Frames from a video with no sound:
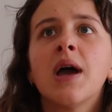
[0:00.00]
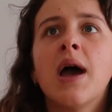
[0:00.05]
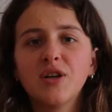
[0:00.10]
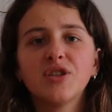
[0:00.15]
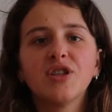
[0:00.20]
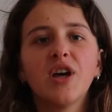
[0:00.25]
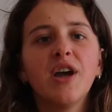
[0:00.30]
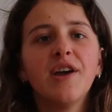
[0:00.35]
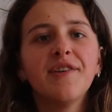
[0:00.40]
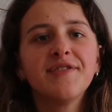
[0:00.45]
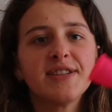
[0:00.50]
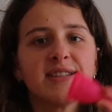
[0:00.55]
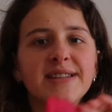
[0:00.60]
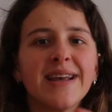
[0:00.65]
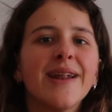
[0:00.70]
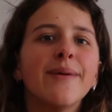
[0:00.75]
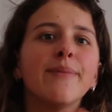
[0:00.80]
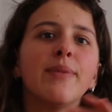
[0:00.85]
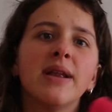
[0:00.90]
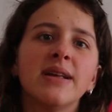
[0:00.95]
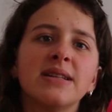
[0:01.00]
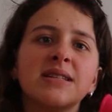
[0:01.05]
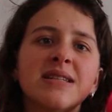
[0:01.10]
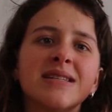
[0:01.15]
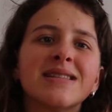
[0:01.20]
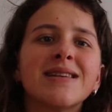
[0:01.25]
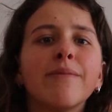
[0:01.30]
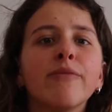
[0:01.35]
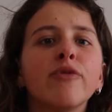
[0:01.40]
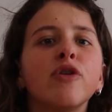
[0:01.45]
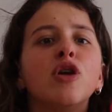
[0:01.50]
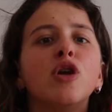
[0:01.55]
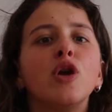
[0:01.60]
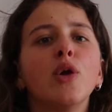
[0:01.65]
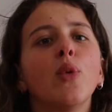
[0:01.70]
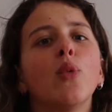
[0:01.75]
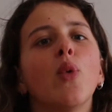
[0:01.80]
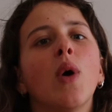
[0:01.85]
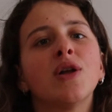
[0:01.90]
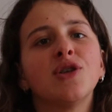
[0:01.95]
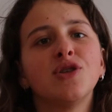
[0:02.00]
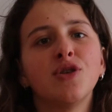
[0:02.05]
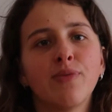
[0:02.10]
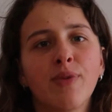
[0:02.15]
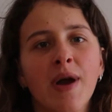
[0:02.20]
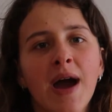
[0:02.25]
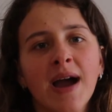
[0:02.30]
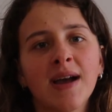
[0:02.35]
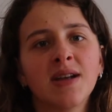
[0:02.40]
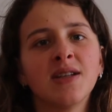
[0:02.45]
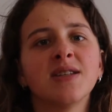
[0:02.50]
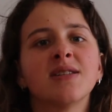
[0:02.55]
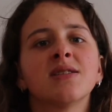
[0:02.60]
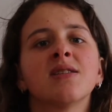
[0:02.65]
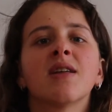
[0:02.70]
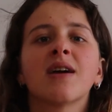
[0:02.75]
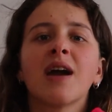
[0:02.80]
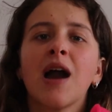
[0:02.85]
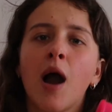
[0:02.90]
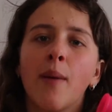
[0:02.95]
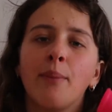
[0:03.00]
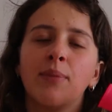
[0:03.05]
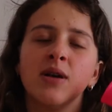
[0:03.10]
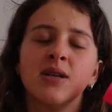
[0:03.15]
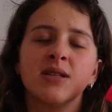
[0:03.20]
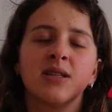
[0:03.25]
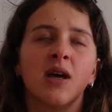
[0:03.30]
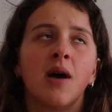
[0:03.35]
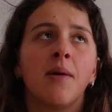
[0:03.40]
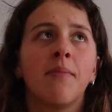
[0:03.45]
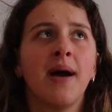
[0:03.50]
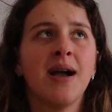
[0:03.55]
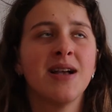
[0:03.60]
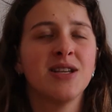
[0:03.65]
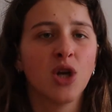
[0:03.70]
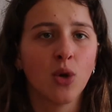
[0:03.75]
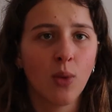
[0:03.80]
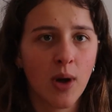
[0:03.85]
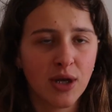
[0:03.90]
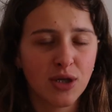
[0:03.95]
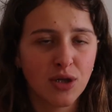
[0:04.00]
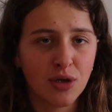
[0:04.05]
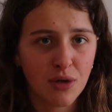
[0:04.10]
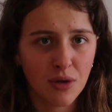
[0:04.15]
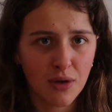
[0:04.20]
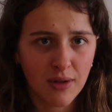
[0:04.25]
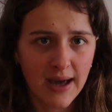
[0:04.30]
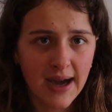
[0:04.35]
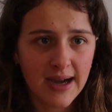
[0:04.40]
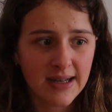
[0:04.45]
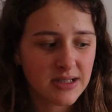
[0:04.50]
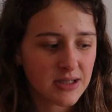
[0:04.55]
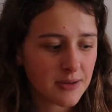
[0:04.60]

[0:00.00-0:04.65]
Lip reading: So if sustainability is something you want to practice, the cup is an amazing way to do that.